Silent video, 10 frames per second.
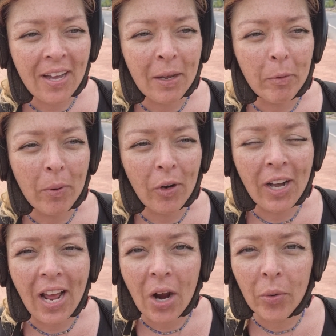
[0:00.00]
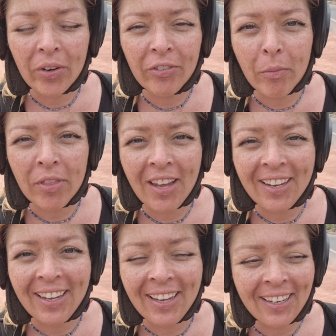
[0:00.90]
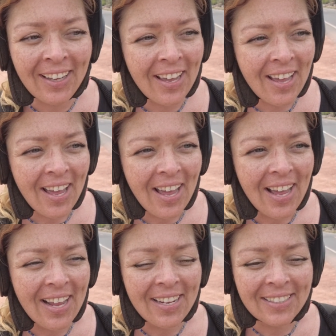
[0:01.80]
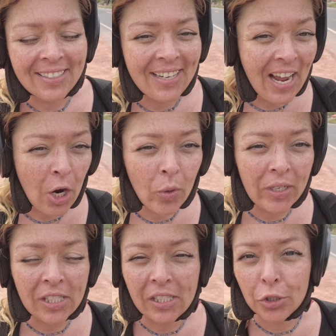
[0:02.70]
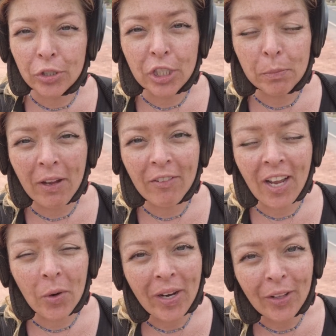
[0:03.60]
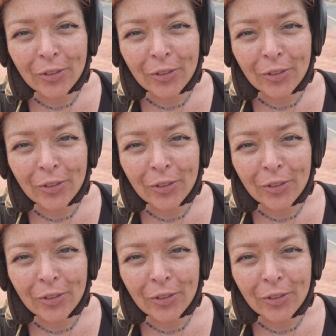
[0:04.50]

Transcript: I'm about an hour from Thakhek, and now it's literally just paved highway.